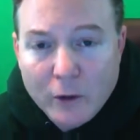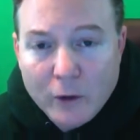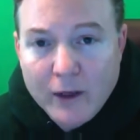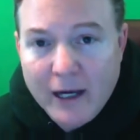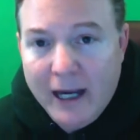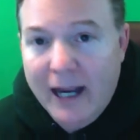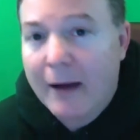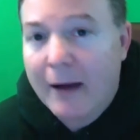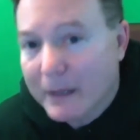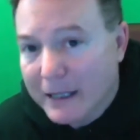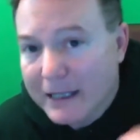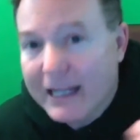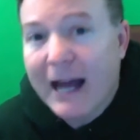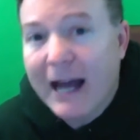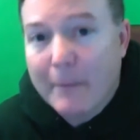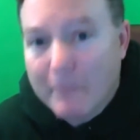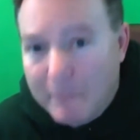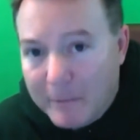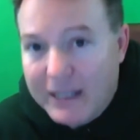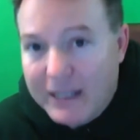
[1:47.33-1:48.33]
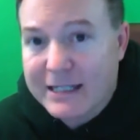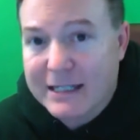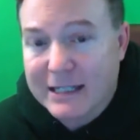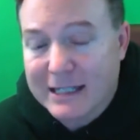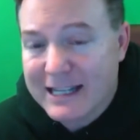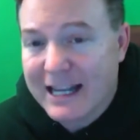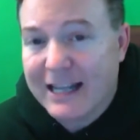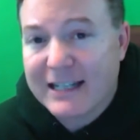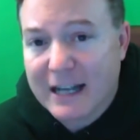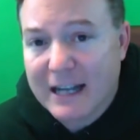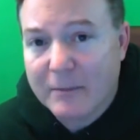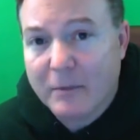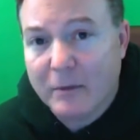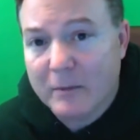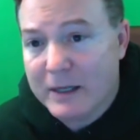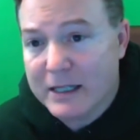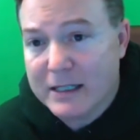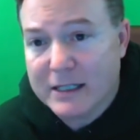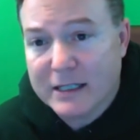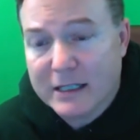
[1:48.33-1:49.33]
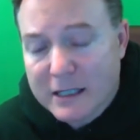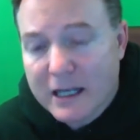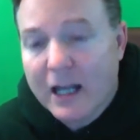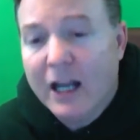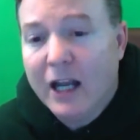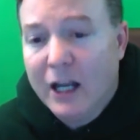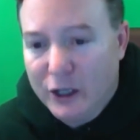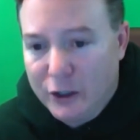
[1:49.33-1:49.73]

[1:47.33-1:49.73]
Okay, I'm in that business, that type of business.